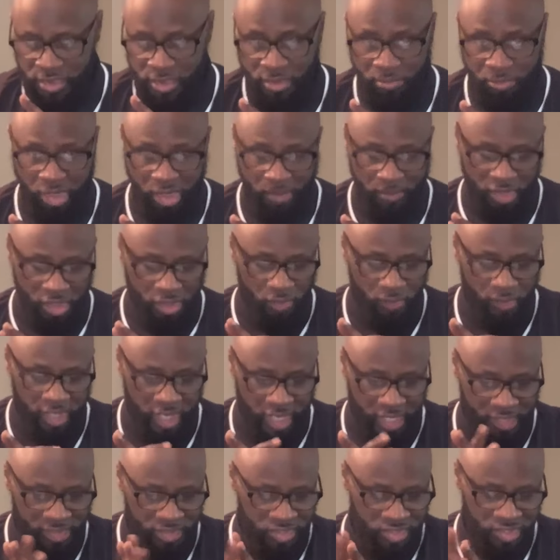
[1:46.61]
But I'm gonna go
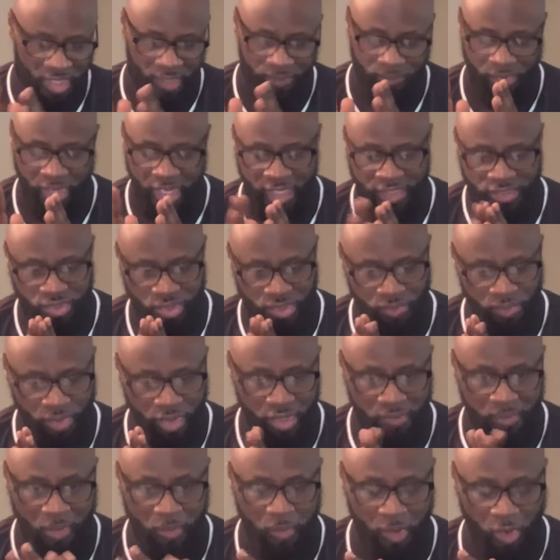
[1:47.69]
ahead and jump right into the
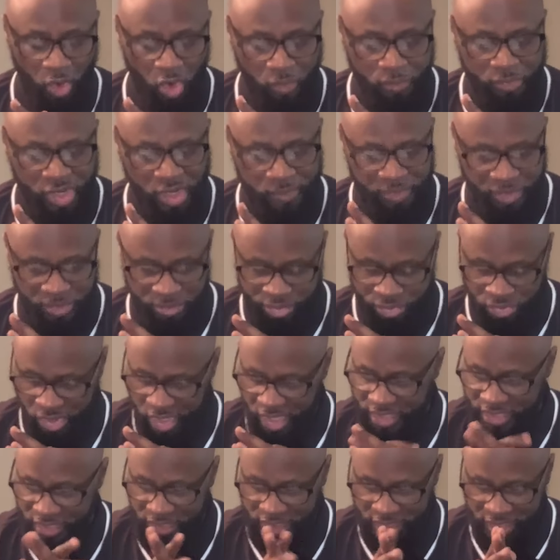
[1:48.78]
Word. We want to open up in prayer
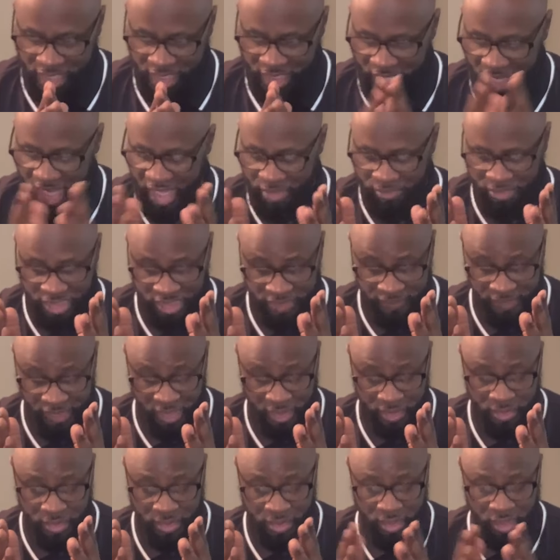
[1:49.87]
and set the atmosphere.
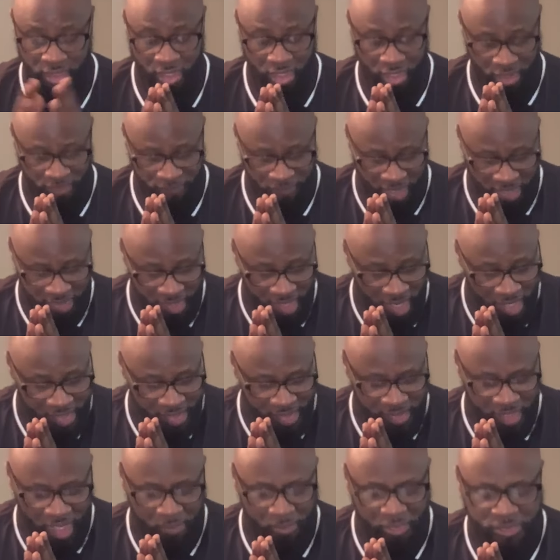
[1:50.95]
Thank you, Father God, in
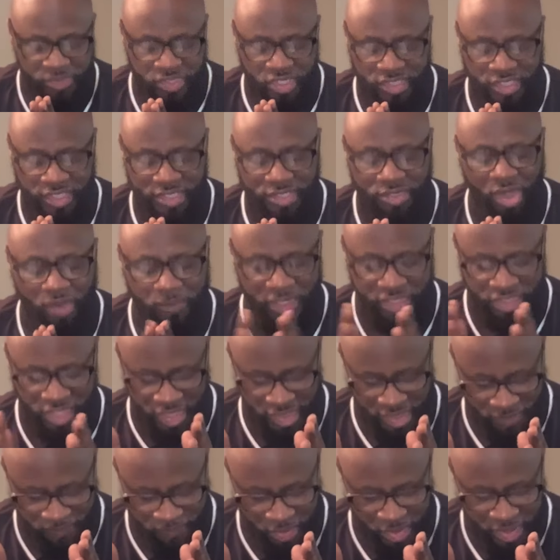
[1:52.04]
the name of Jesus, Lord, we thank
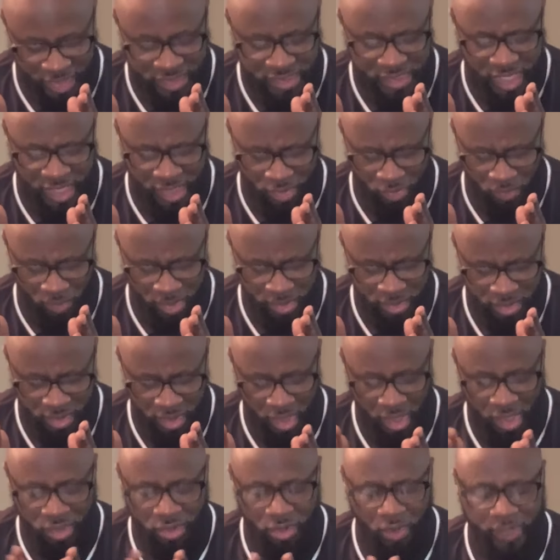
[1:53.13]
you for this day, Lord.
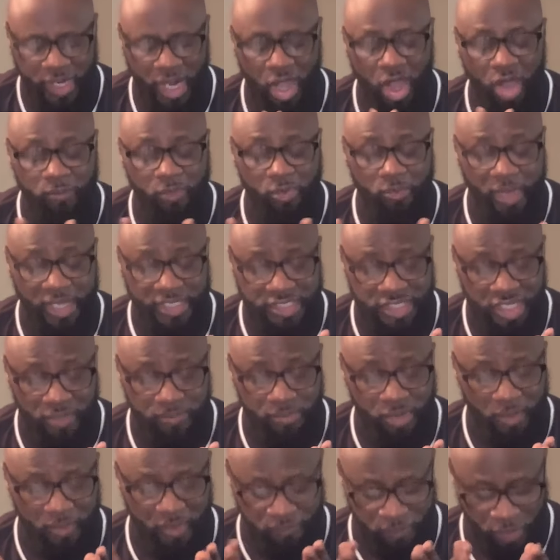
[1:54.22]
Lord, I humble myself,
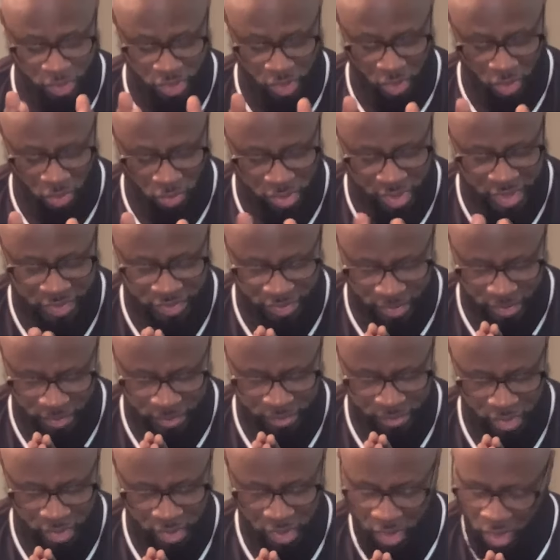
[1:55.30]
up before Your holy throne.
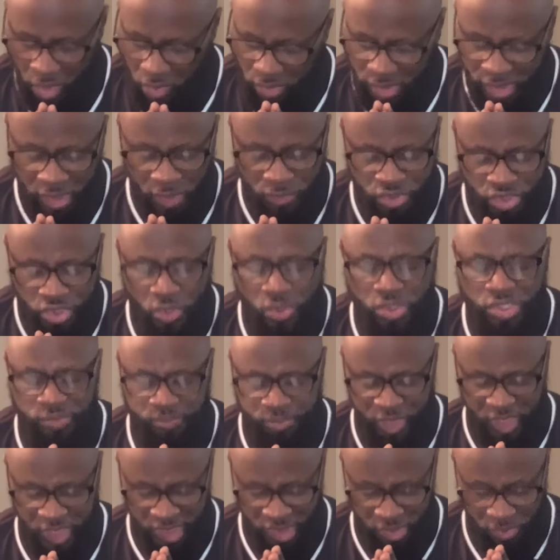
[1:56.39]
Holy Ghost, you
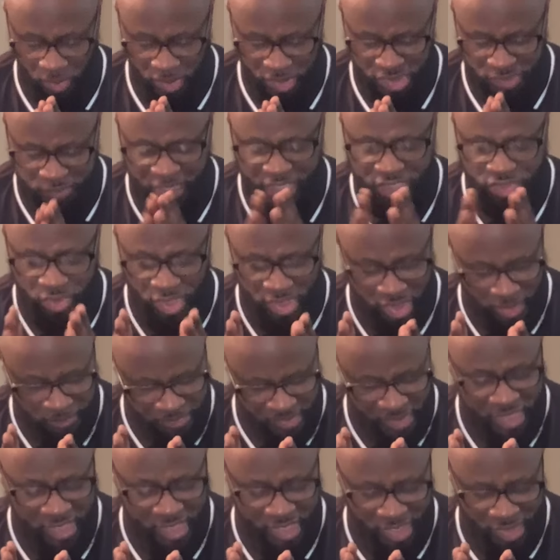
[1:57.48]
speak, Lord. Speak to the lips
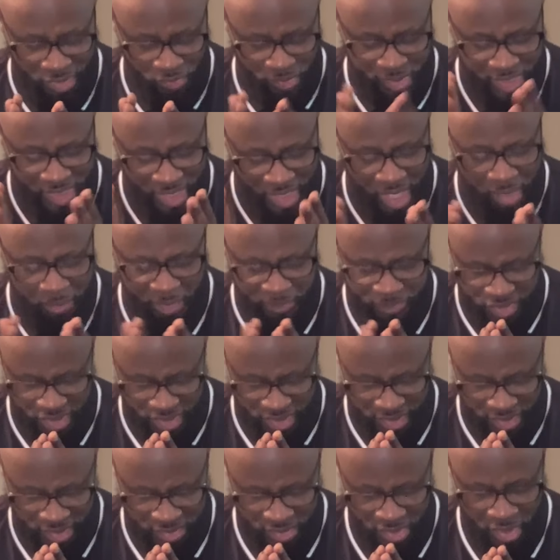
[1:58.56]
of Clay, Lord, in the name of
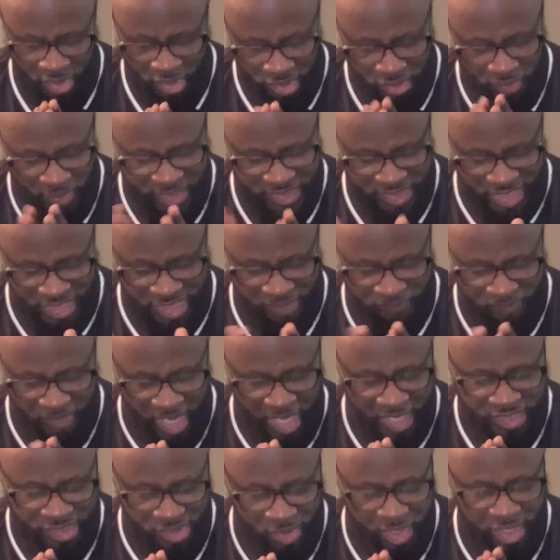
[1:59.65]
Jesus. Lord, sanctify
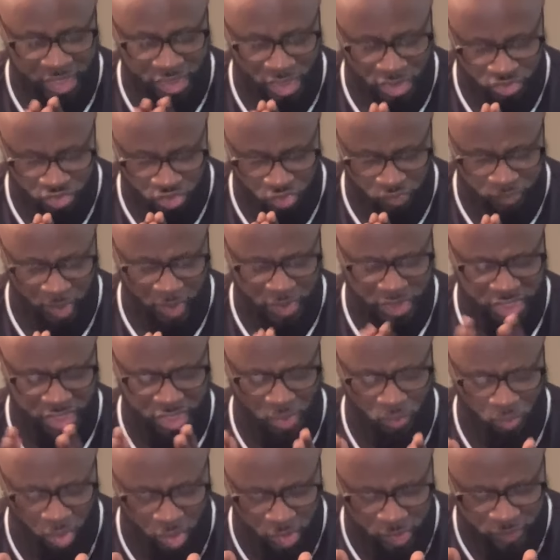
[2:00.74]
us, Lord, in your truth, Lord. You say
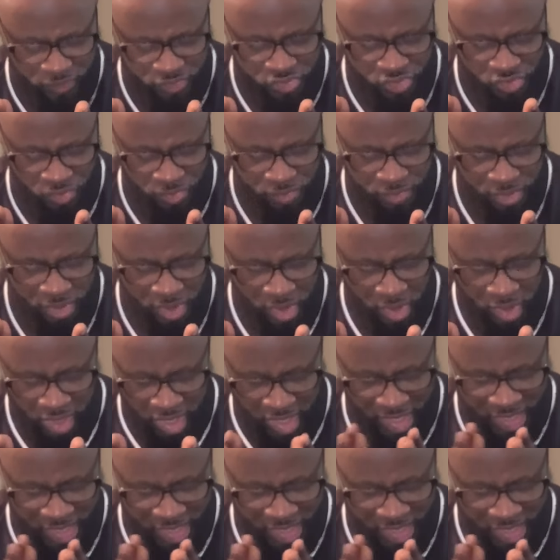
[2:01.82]
your word of truth. And